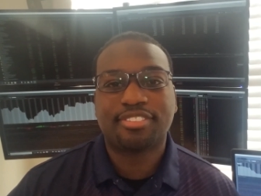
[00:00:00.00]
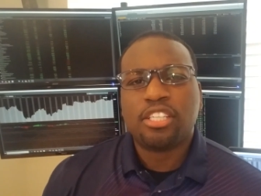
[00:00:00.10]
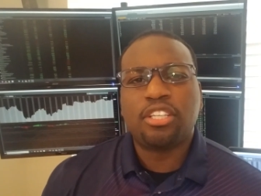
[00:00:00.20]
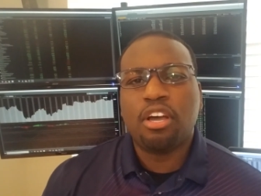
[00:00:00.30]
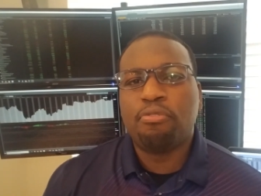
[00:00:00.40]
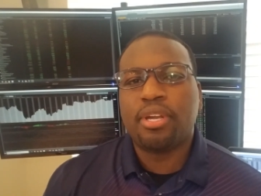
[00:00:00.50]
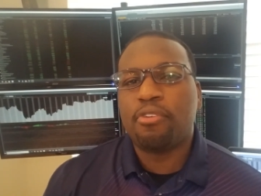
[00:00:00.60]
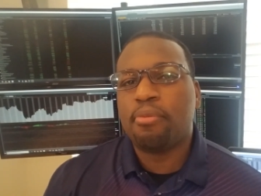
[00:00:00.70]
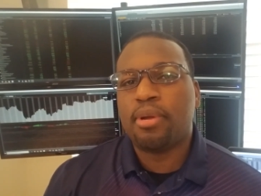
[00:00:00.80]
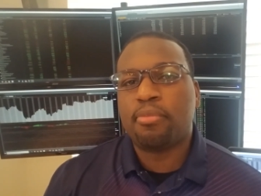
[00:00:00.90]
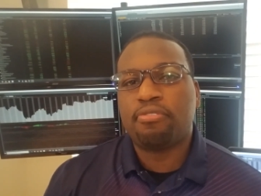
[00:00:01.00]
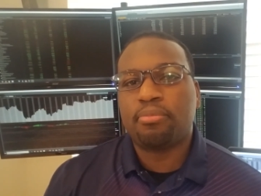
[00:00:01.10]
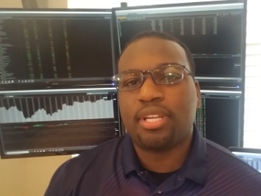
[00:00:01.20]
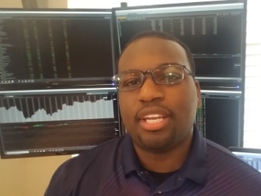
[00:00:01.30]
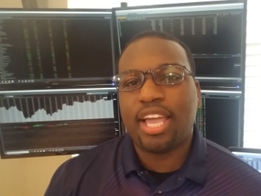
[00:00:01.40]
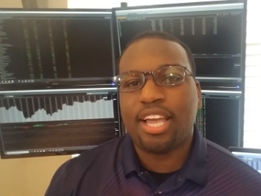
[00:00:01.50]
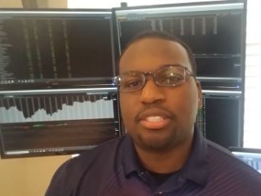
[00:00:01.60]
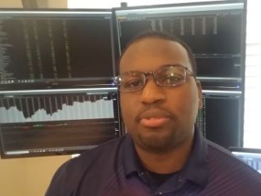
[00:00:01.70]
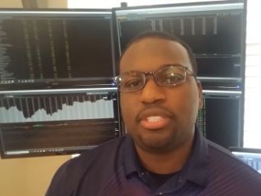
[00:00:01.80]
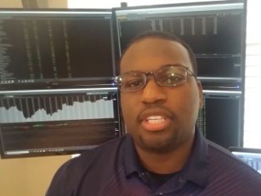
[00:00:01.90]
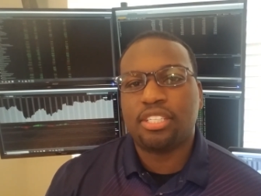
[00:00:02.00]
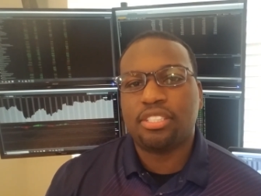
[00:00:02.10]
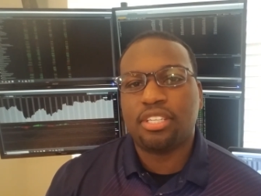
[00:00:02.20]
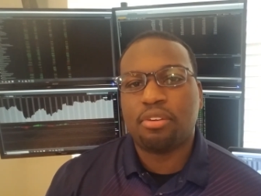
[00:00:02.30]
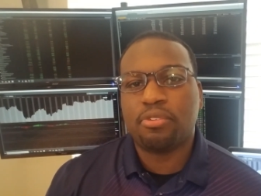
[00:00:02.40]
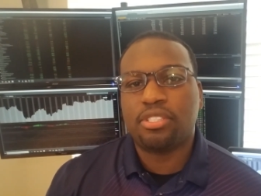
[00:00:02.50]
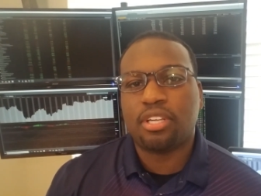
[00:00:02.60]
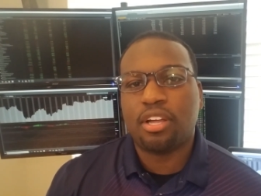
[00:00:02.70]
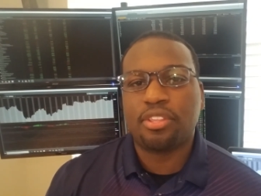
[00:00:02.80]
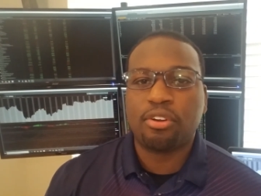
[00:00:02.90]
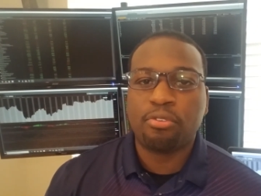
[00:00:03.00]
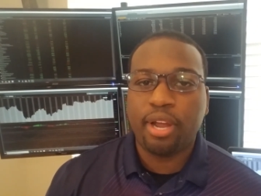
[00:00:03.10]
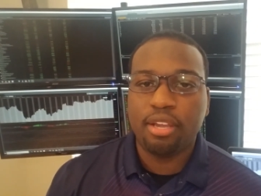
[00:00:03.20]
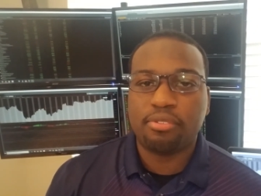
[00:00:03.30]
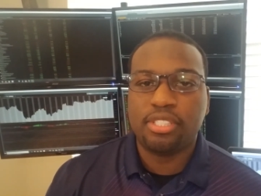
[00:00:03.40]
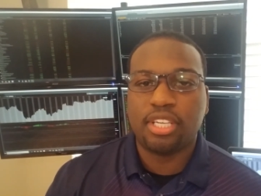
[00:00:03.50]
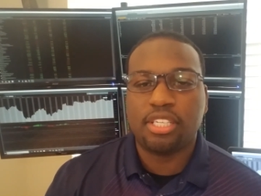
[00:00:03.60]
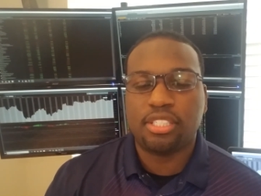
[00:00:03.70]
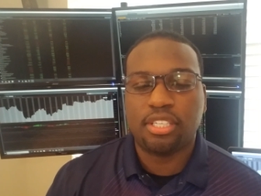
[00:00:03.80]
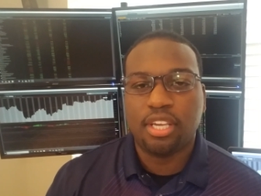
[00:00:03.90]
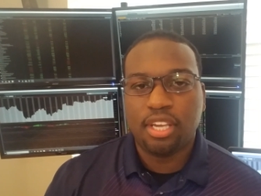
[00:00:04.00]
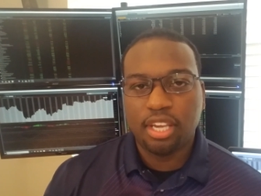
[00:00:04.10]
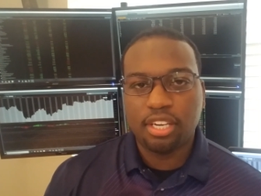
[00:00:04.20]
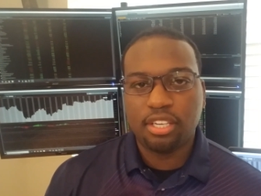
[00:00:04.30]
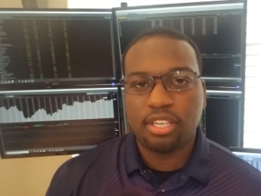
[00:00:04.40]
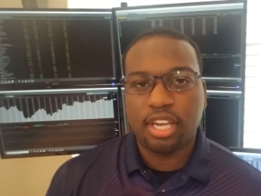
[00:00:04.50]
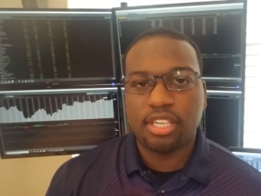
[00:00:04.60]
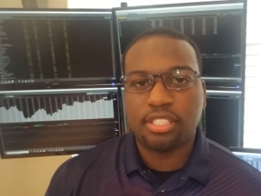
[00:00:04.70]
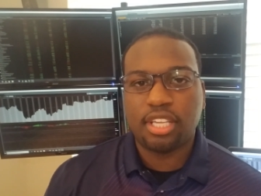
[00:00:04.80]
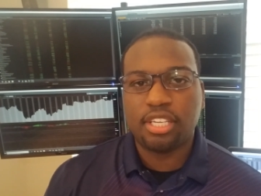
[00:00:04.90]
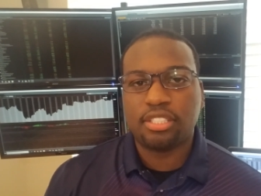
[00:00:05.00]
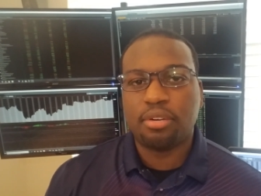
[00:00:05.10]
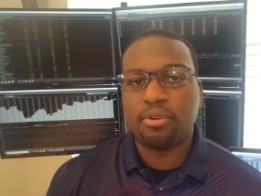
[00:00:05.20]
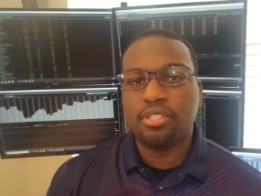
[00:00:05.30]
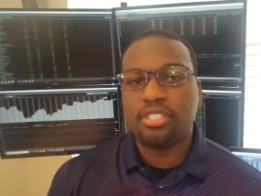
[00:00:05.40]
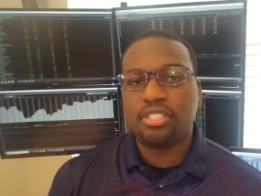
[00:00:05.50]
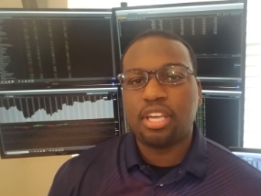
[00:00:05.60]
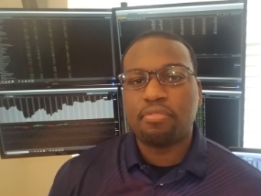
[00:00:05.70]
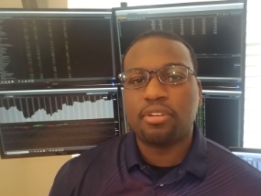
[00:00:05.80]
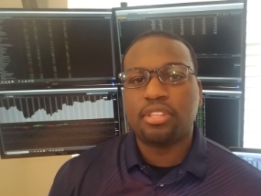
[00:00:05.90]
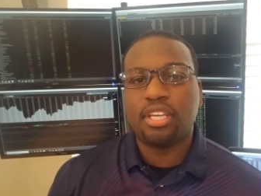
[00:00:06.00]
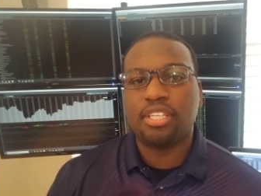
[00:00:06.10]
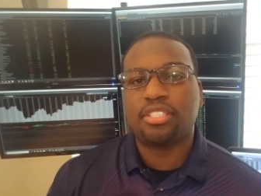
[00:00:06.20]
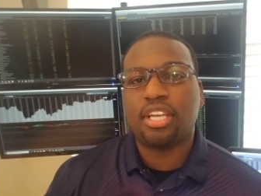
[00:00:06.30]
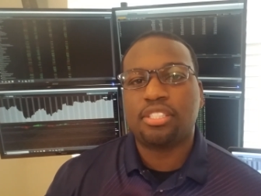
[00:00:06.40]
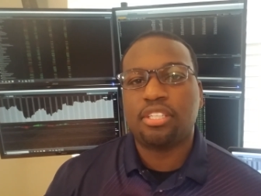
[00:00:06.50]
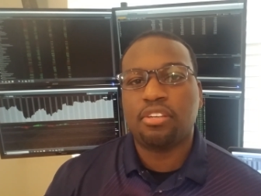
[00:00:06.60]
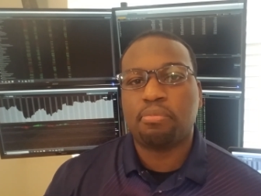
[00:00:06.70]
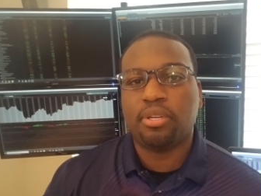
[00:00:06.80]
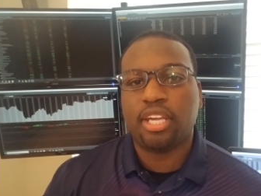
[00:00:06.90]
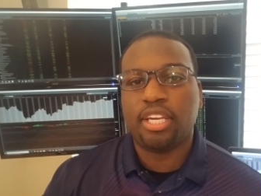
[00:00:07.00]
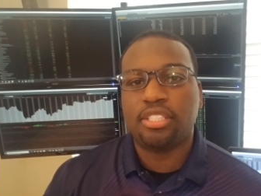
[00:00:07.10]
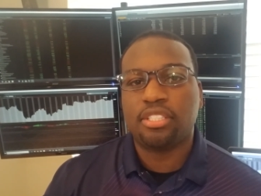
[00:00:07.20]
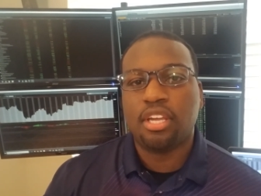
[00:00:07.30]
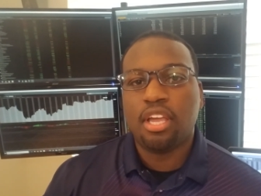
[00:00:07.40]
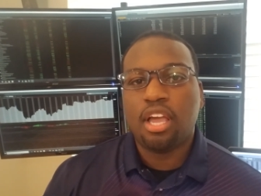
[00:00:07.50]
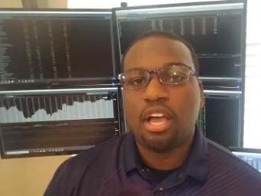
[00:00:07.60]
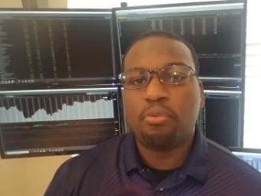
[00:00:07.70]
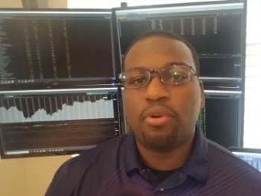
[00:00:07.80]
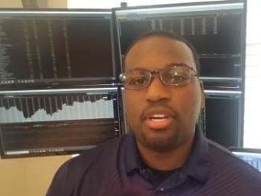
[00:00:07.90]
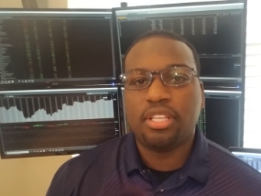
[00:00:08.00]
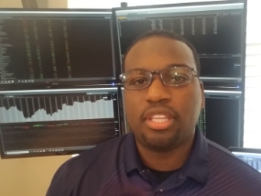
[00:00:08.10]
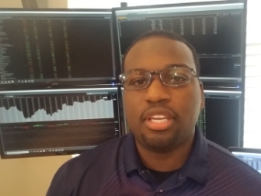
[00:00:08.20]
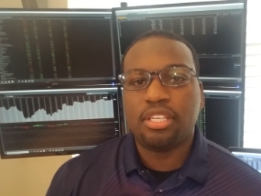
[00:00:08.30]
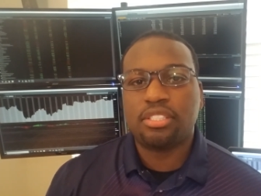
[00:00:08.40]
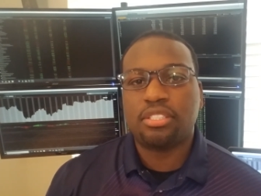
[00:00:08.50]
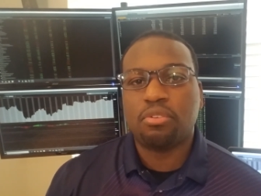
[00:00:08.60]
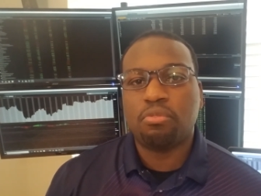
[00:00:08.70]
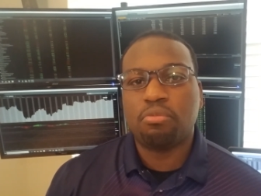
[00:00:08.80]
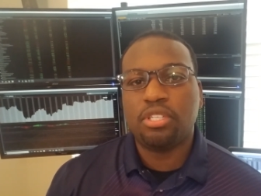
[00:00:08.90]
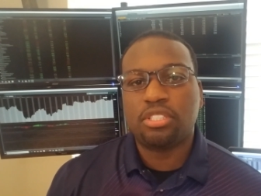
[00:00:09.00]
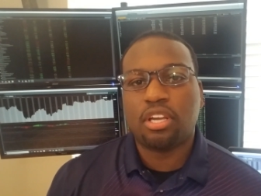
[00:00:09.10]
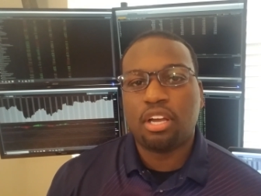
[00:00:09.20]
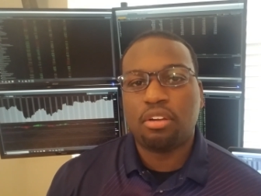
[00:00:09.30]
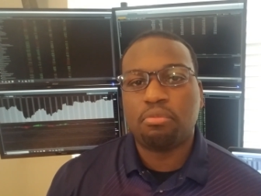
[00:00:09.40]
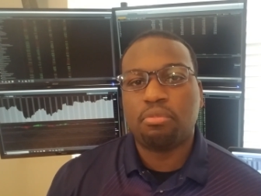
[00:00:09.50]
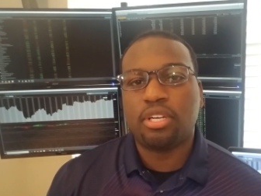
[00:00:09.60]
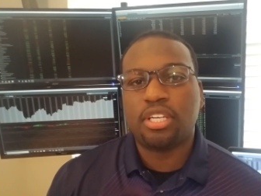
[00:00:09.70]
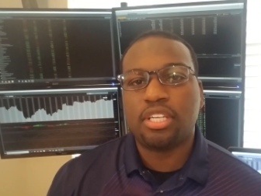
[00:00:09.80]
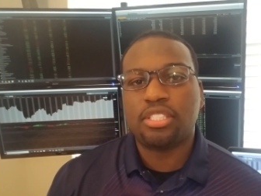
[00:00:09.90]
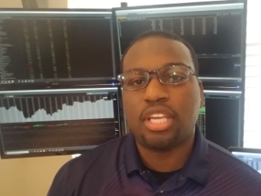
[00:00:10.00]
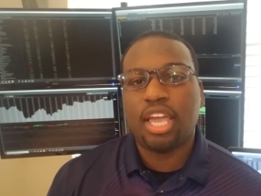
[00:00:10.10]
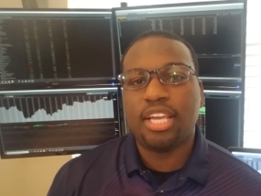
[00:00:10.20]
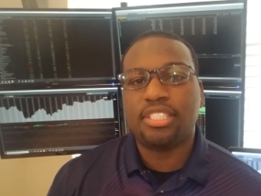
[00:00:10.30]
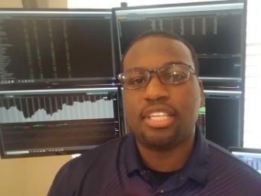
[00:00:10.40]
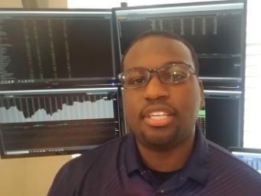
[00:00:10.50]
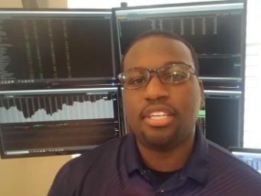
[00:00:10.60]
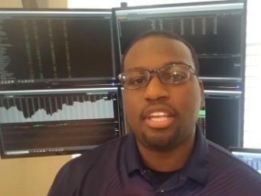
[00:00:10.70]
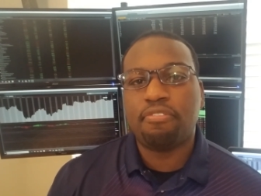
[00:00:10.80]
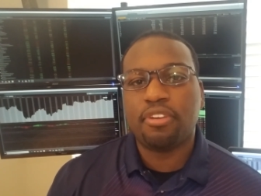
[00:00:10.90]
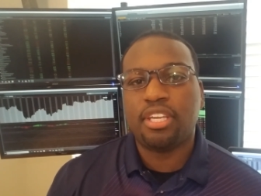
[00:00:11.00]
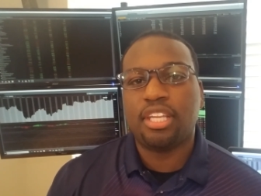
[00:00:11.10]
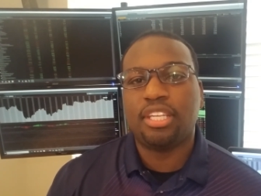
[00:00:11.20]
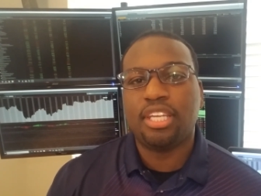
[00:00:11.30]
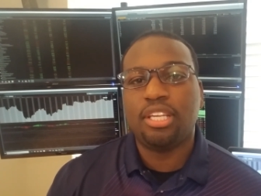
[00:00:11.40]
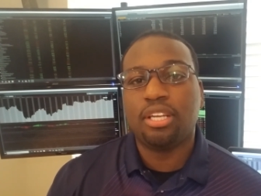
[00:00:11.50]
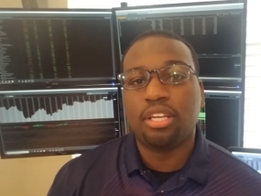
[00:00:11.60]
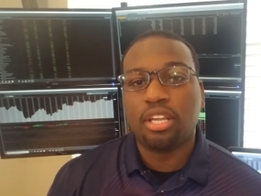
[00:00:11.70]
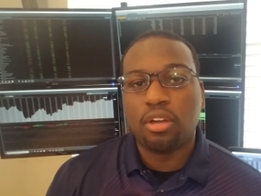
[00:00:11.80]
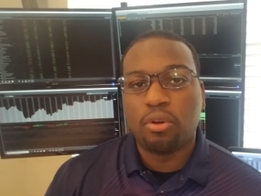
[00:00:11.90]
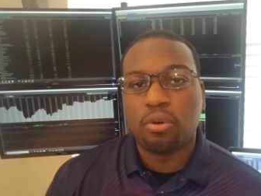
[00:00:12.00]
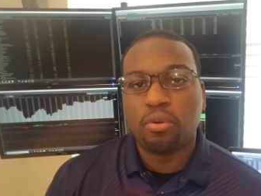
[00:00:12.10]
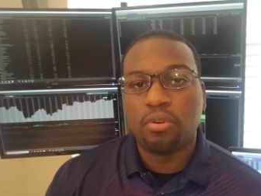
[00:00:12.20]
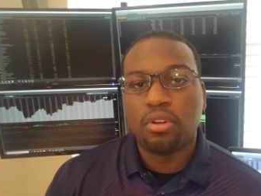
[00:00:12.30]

So if we can remember from the last recession that we saw, the Great Recession in the United States, there were several things that took place. One of the things we saw was a significantly low